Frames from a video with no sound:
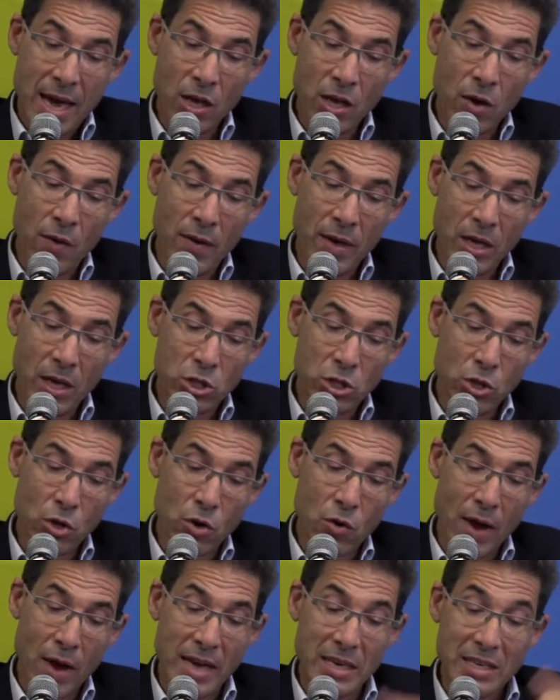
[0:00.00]
And going
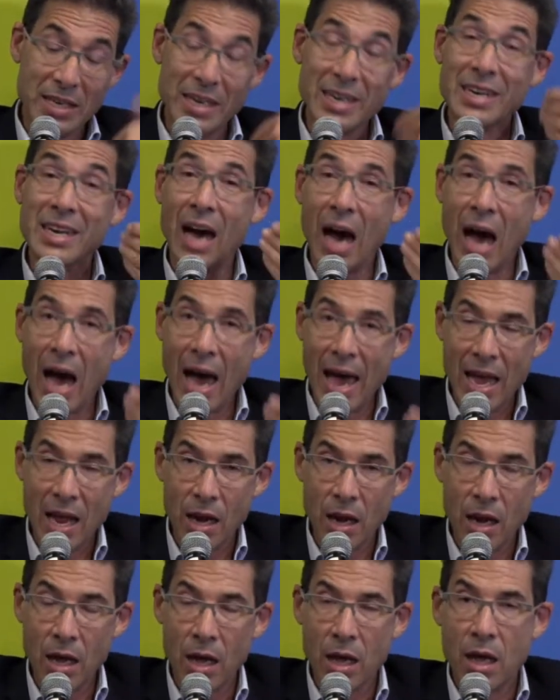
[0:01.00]
into grade
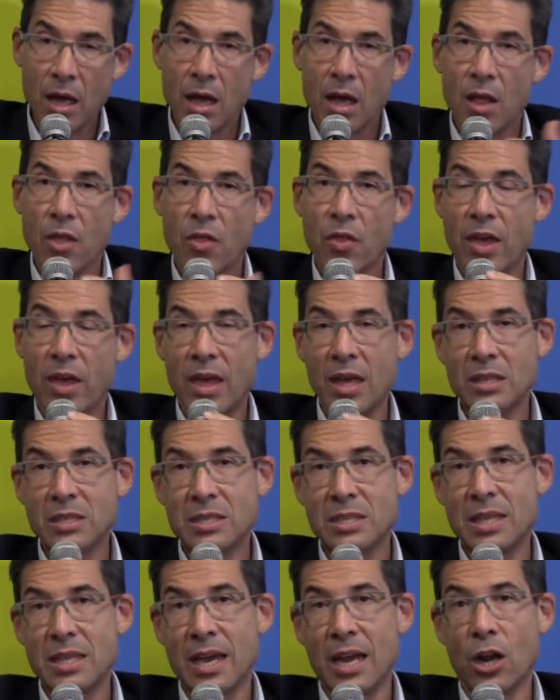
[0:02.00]
9, the
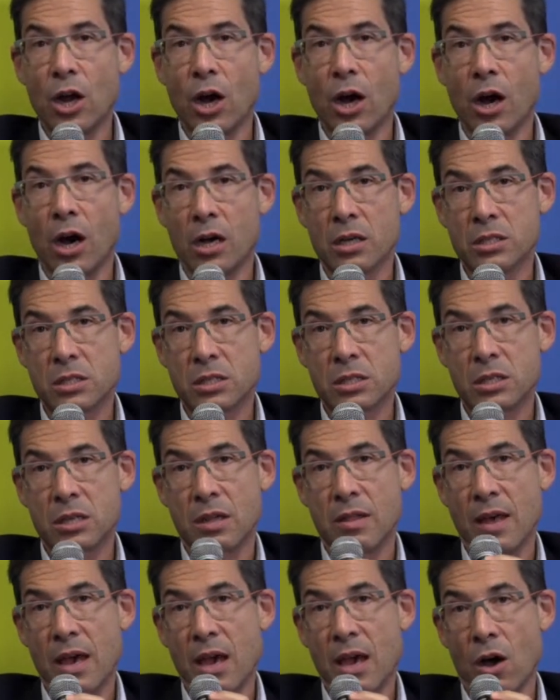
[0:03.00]
kids then
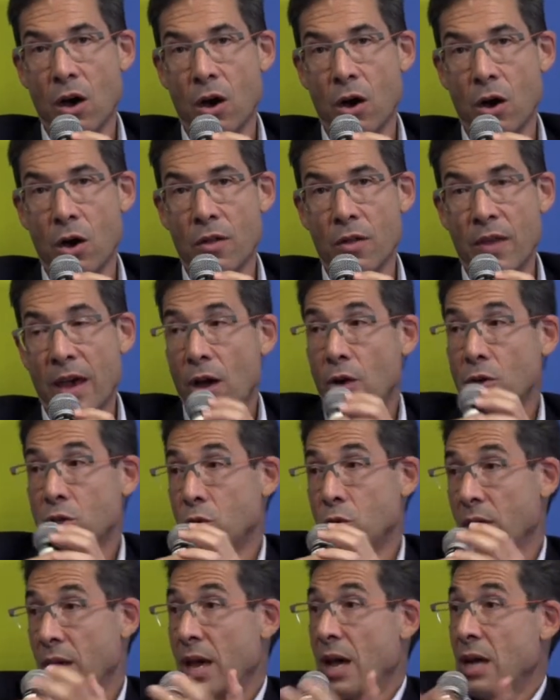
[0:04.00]
they
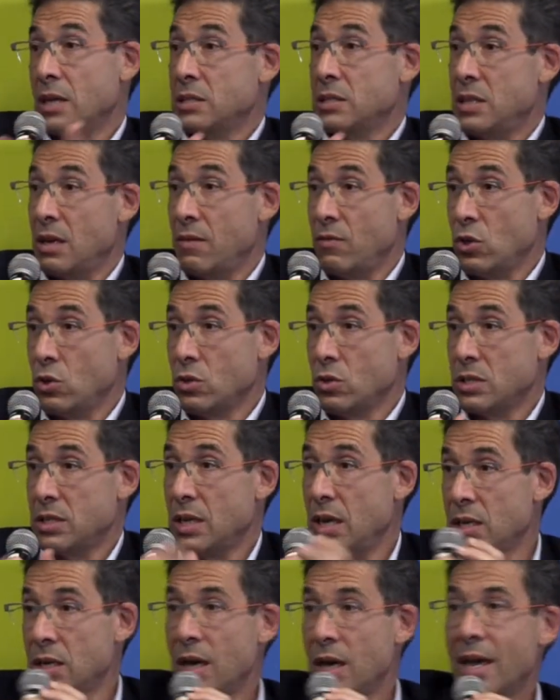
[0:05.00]
are doing, as Devin, you
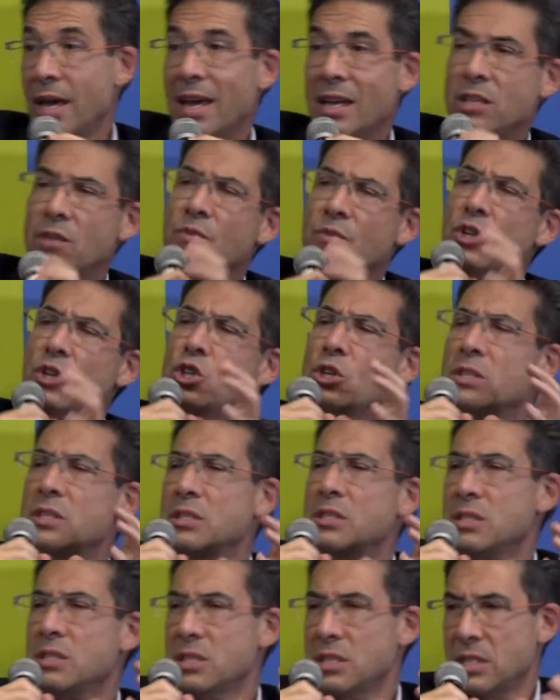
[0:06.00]
said,
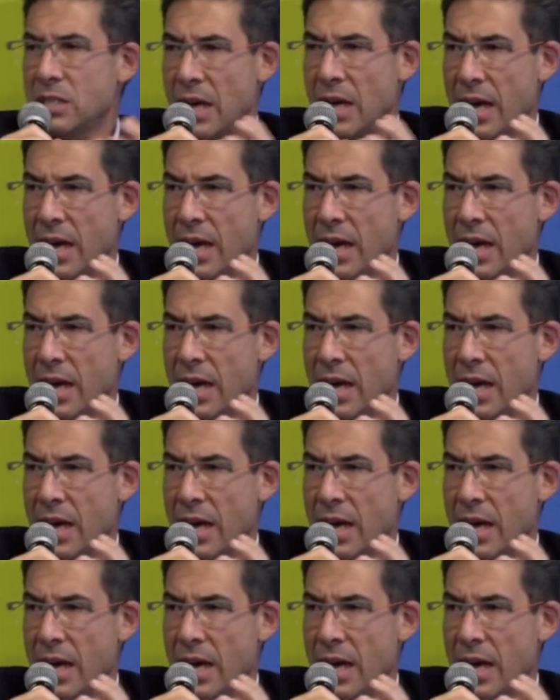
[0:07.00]
individuals in